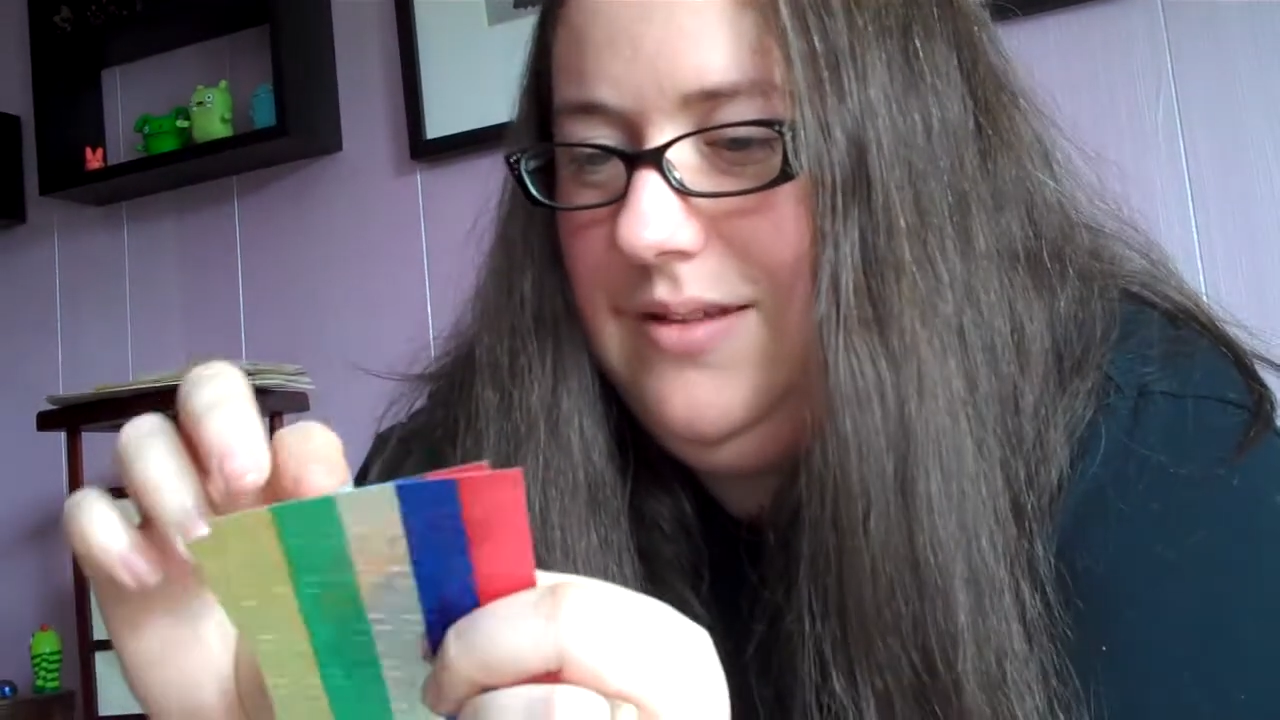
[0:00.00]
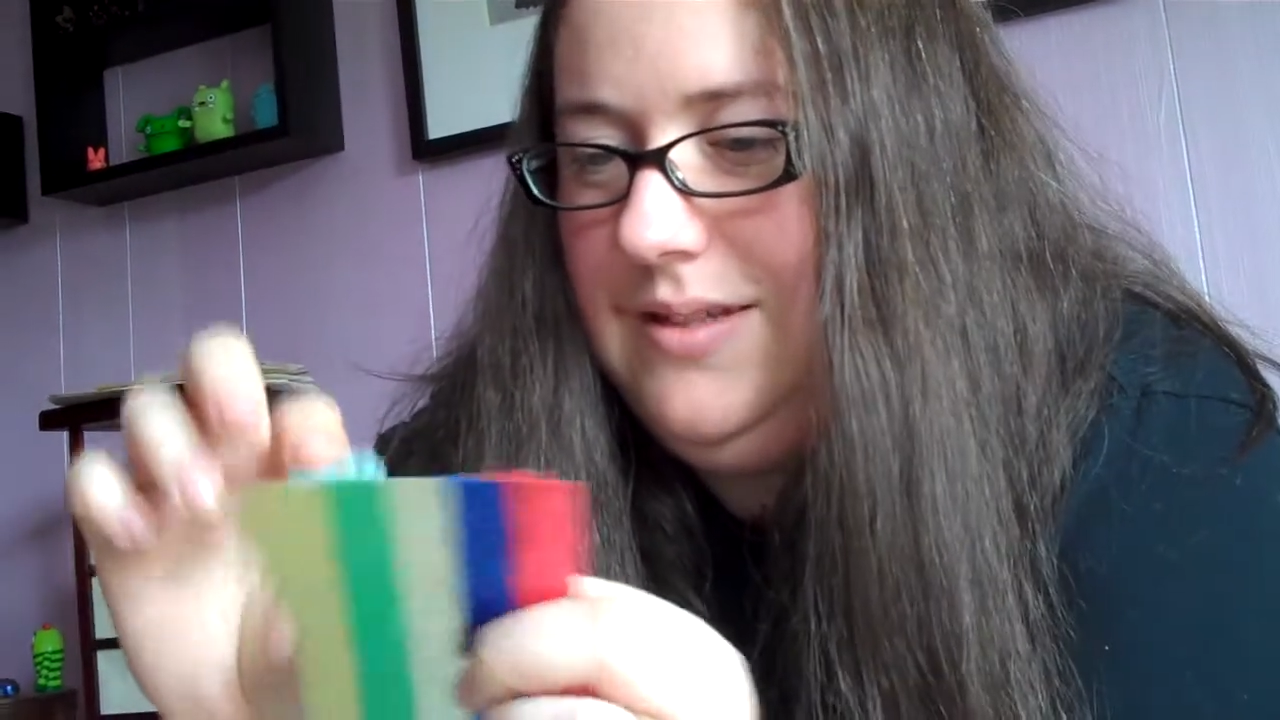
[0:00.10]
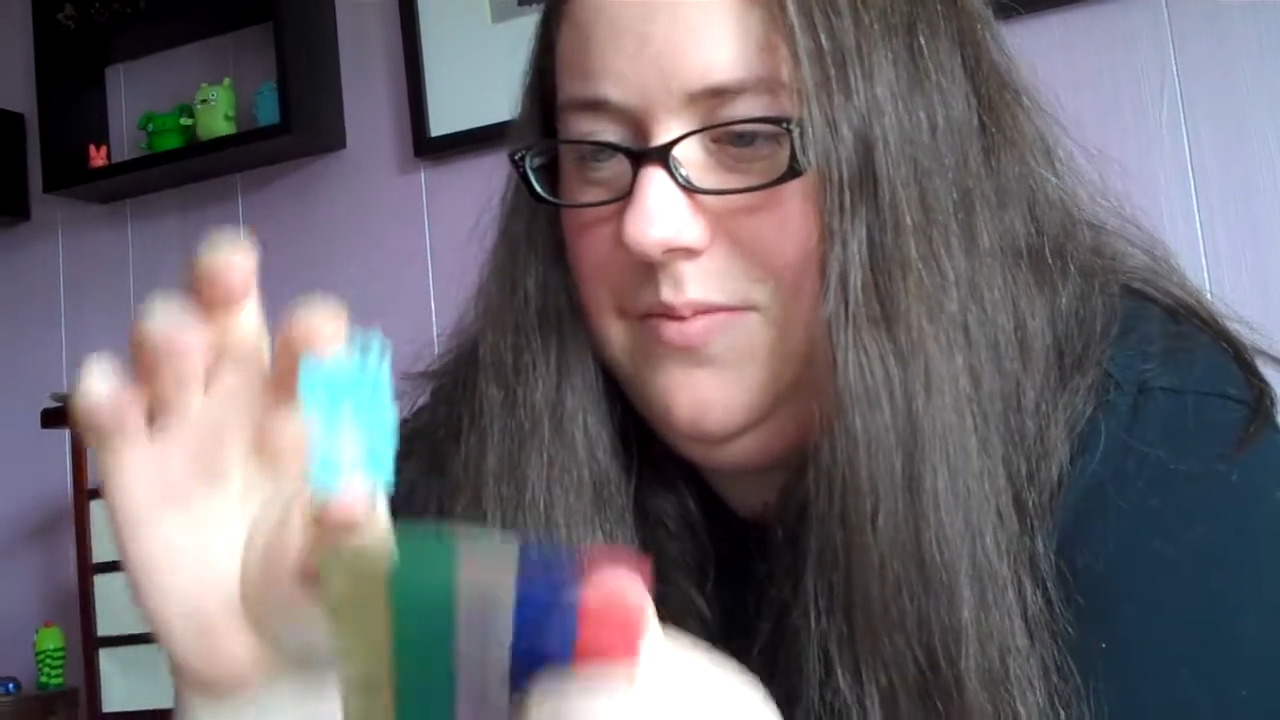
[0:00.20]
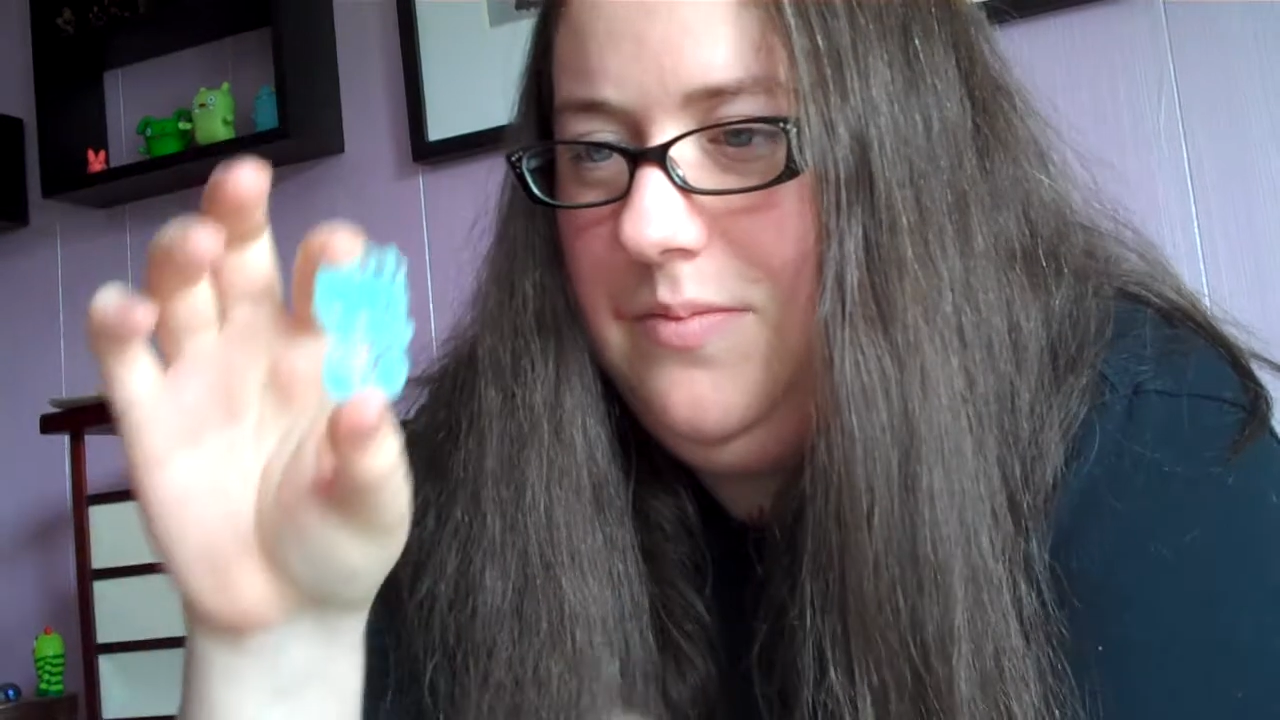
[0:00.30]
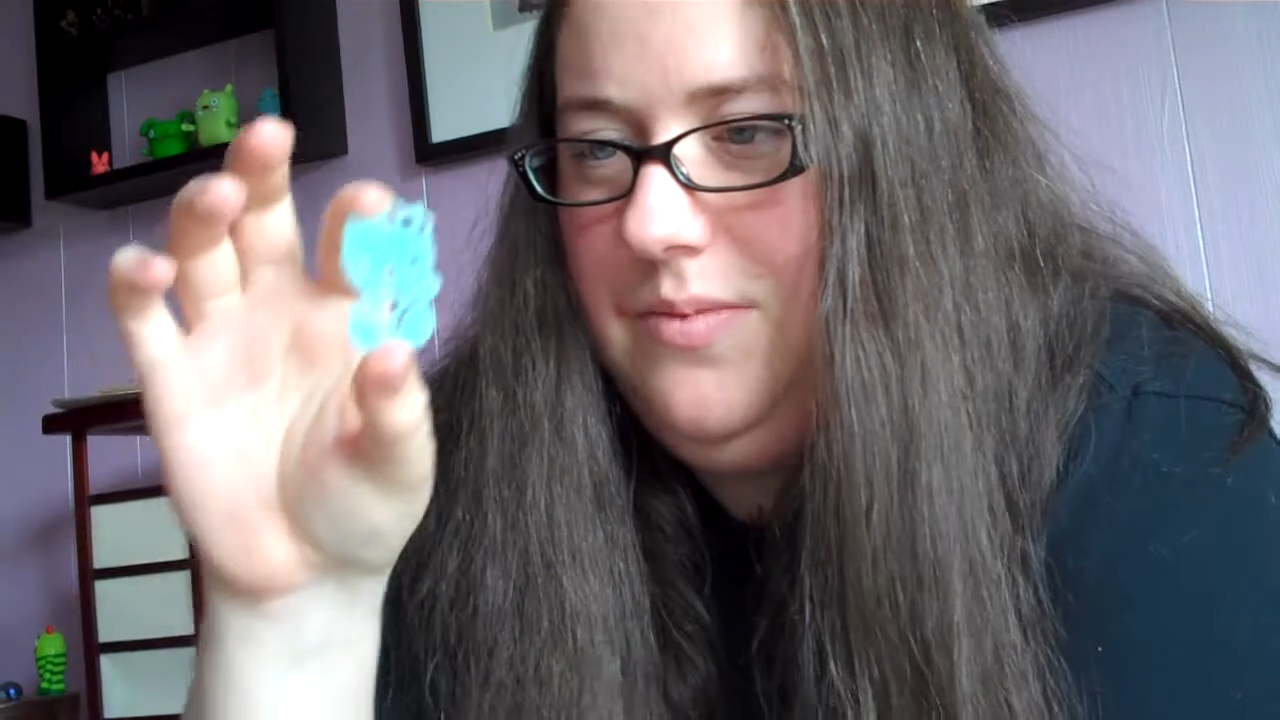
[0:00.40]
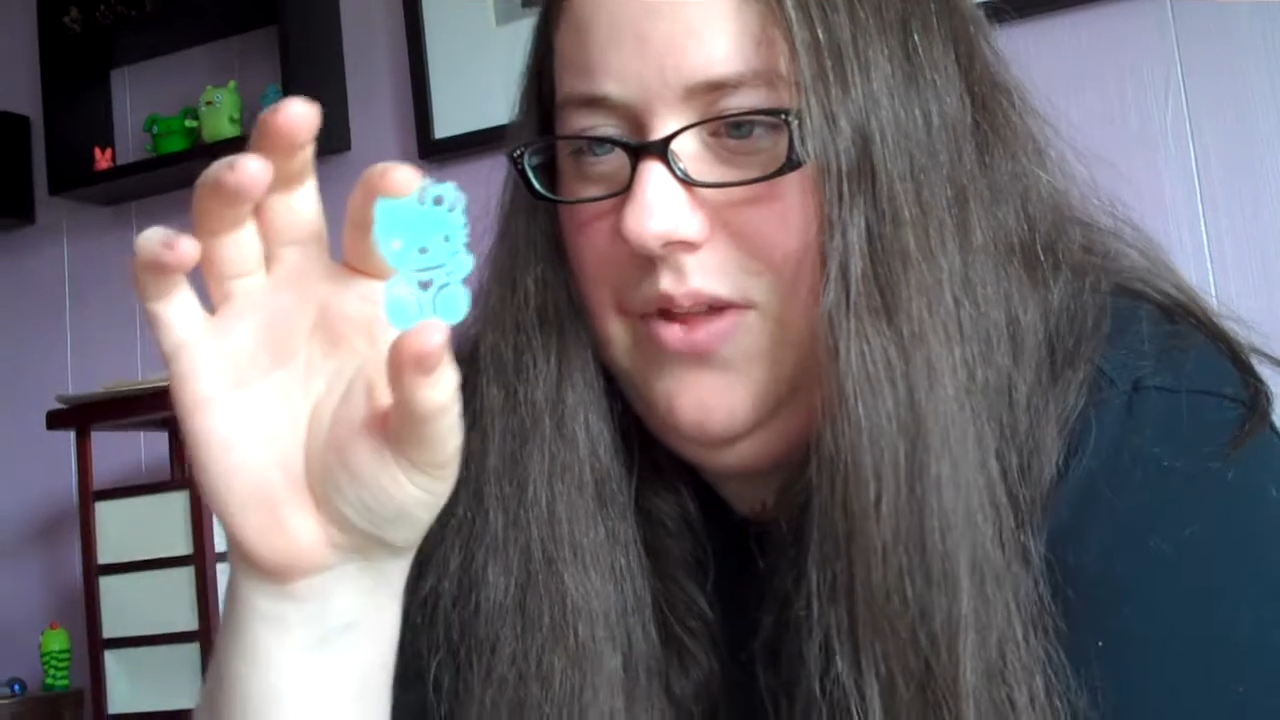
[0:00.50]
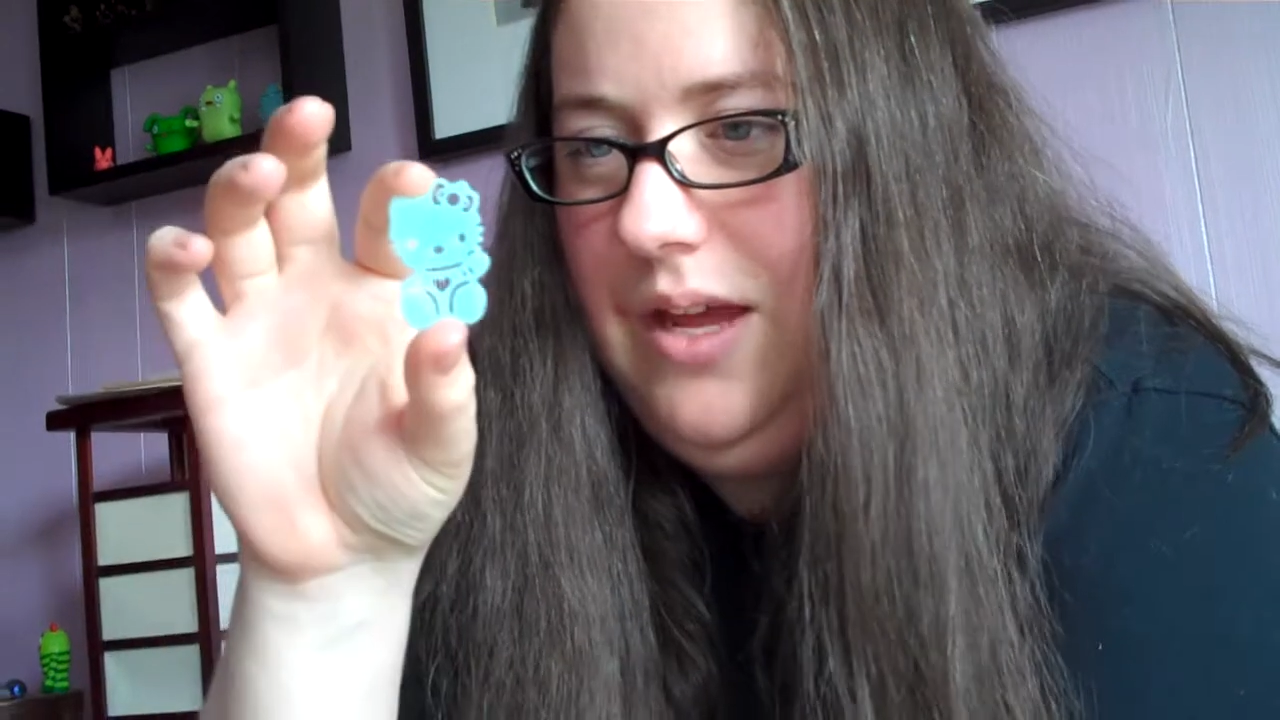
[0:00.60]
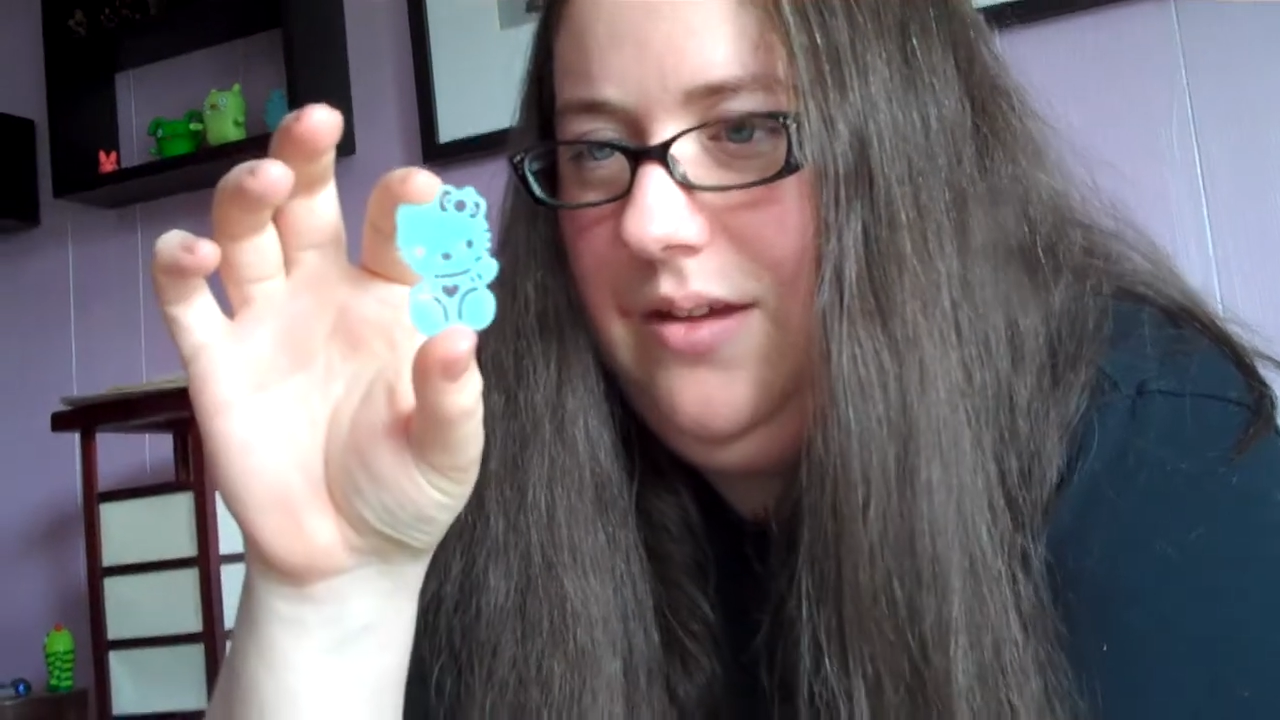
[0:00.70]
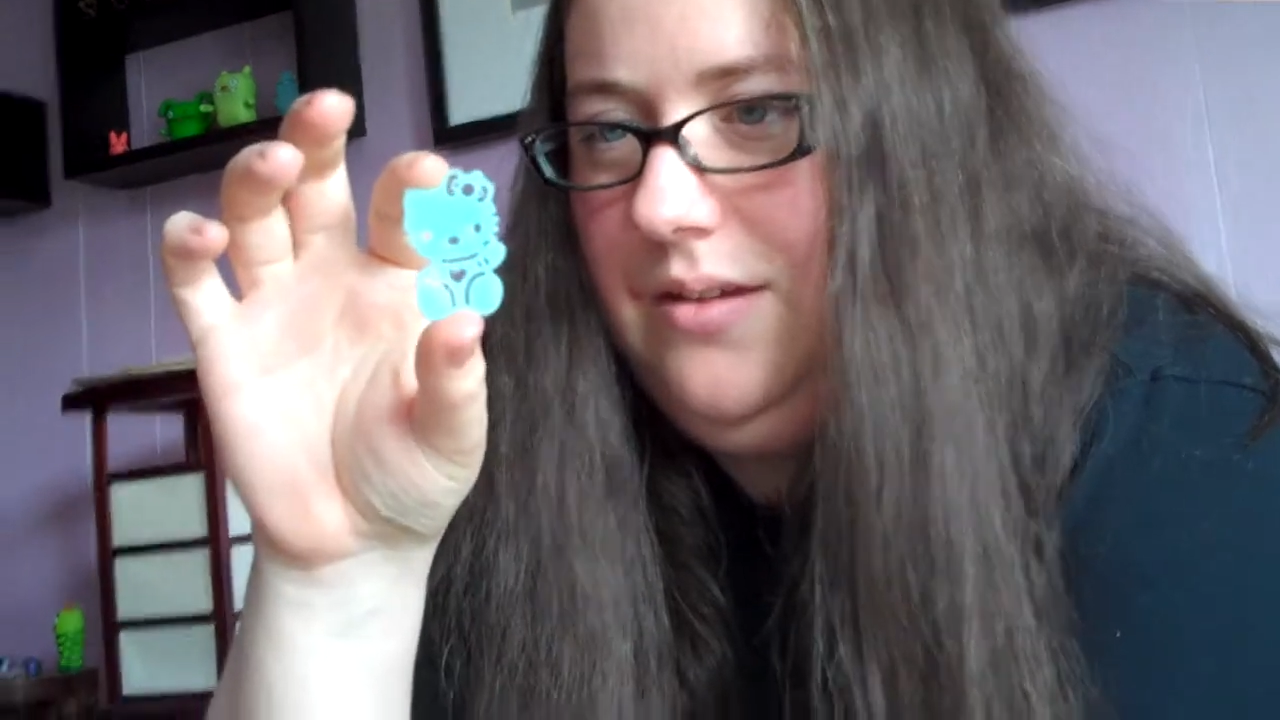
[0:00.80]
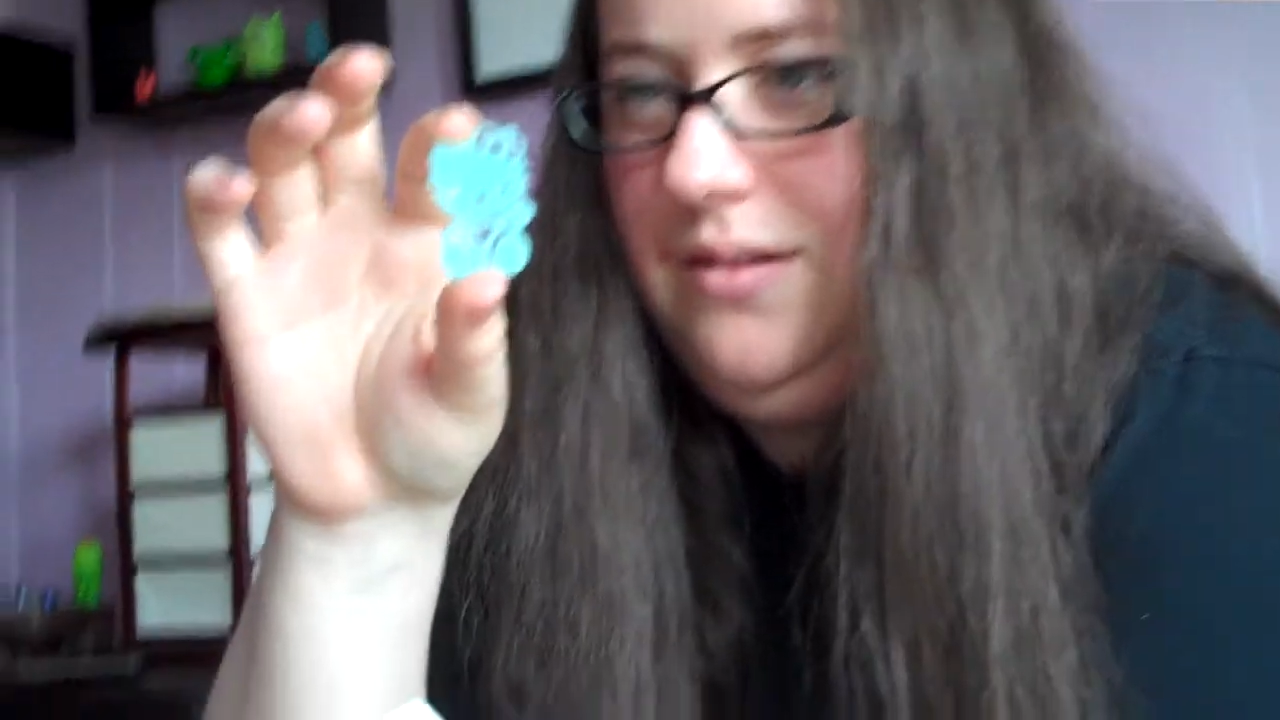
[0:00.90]
in
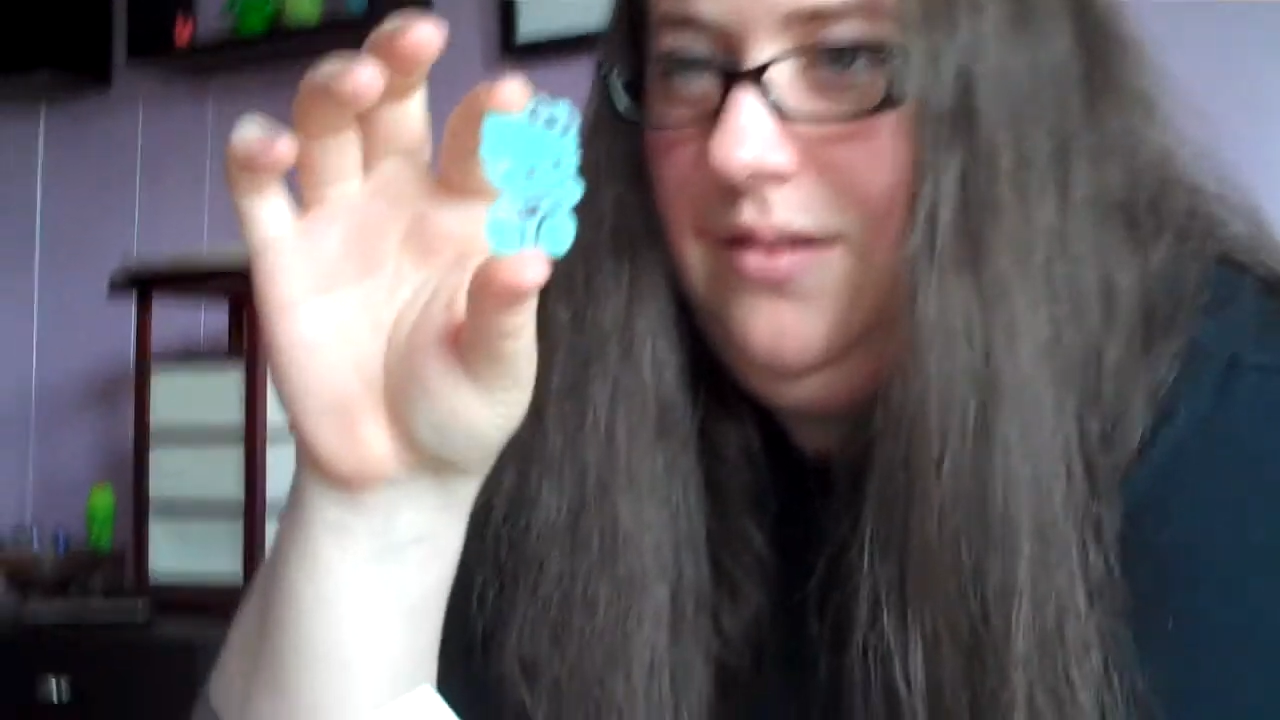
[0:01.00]
something.